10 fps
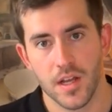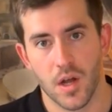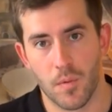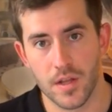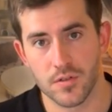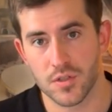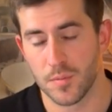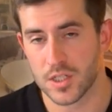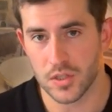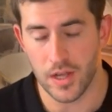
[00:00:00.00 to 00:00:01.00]
and why there's so
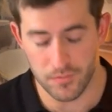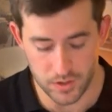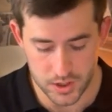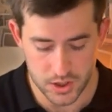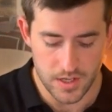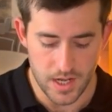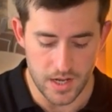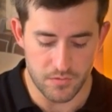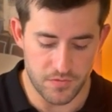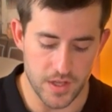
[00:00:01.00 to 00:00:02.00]
much leverage
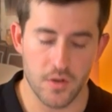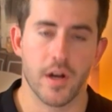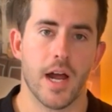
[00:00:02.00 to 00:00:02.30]
in figuring